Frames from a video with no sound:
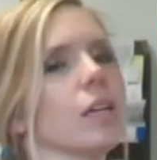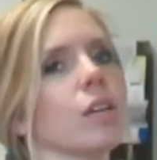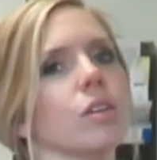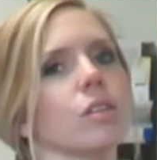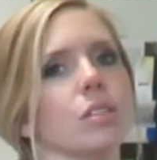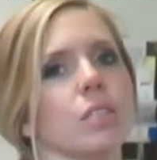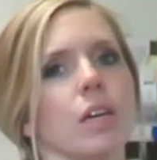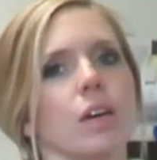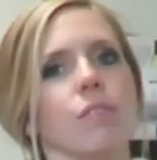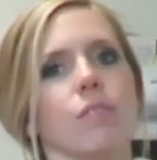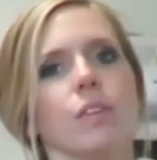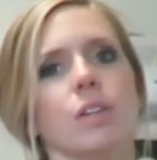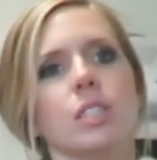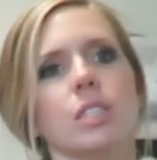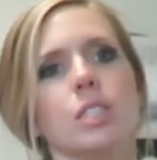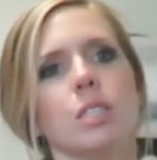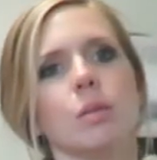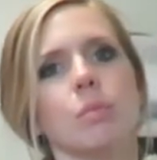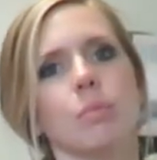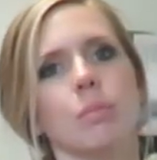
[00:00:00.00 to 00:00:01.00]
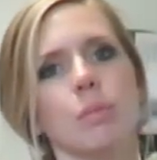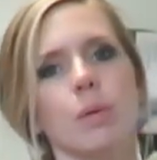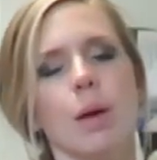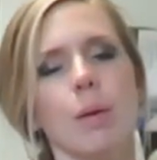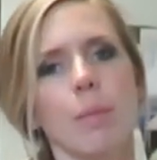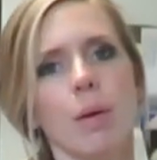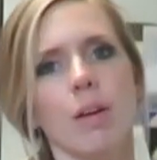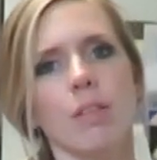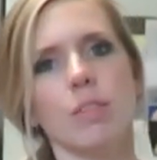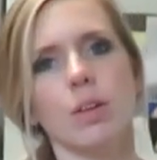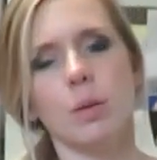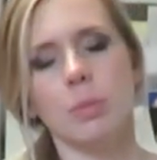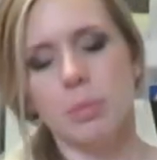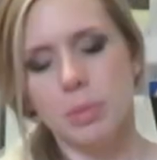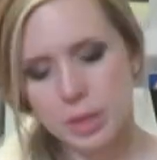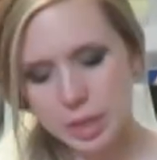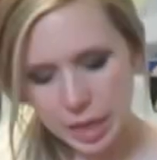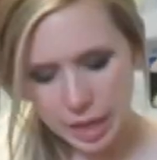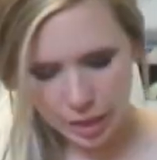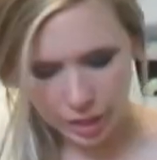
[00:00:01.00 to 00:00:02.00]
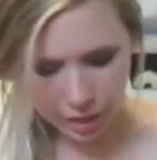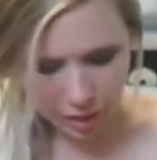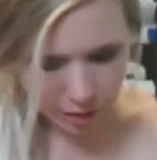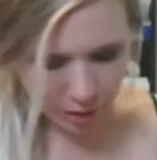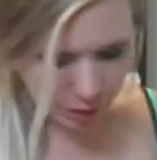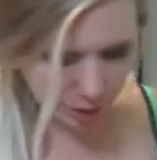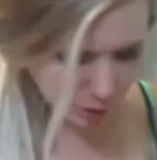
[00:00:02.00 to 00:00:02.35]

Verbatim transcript: girls had friends to come over and play.